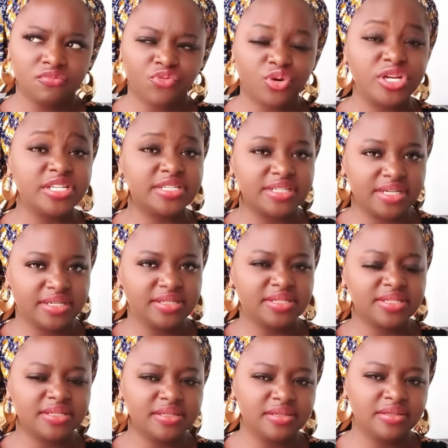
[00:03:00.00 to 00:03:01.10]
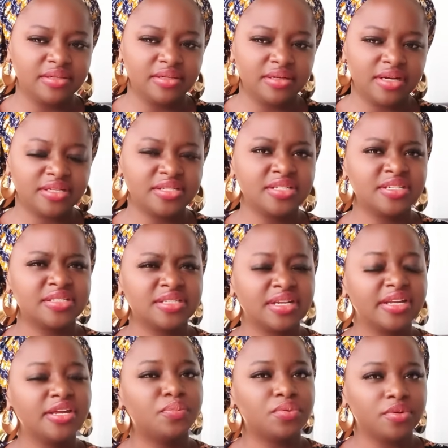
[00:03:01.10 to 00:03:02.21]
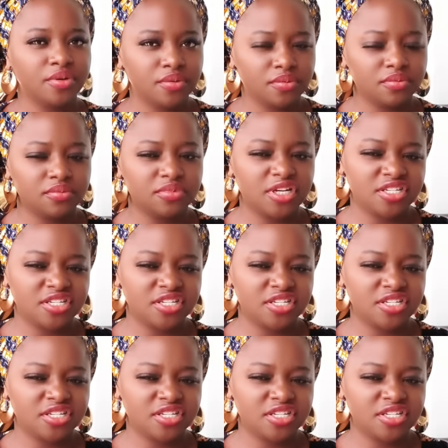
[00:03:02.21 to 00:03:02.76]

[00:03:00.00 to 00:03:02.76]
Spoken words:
recent, I think as an April,